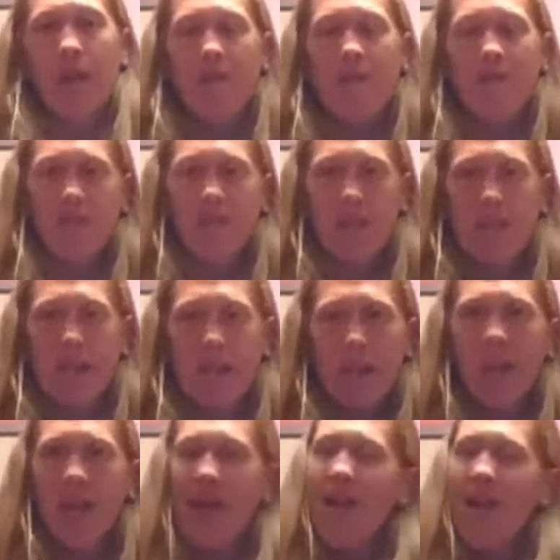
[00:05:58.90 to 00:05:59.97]

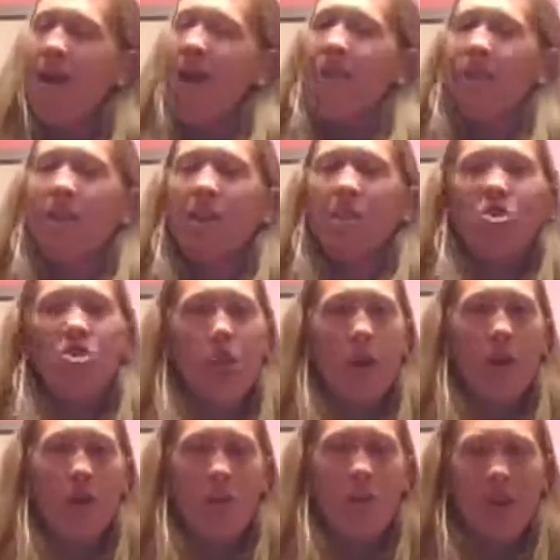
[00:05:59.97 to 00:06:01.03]
11:59, and then
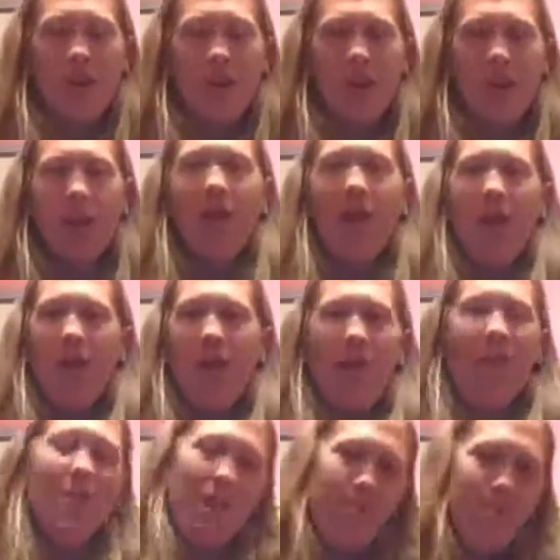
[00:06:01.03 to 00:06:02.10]
enjoy the weekend,
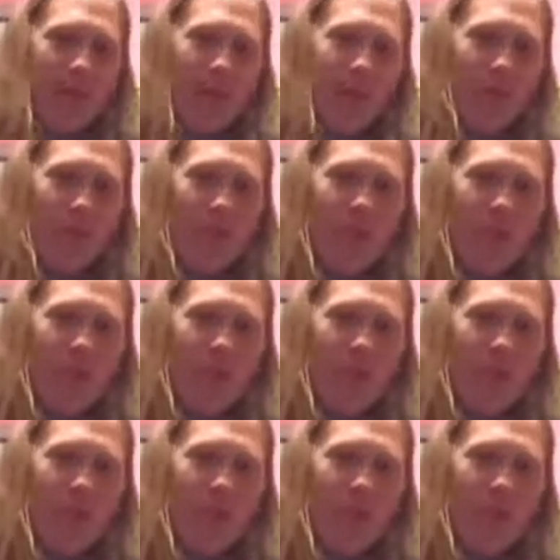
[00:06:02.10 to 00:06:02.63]
and then on Monday, we're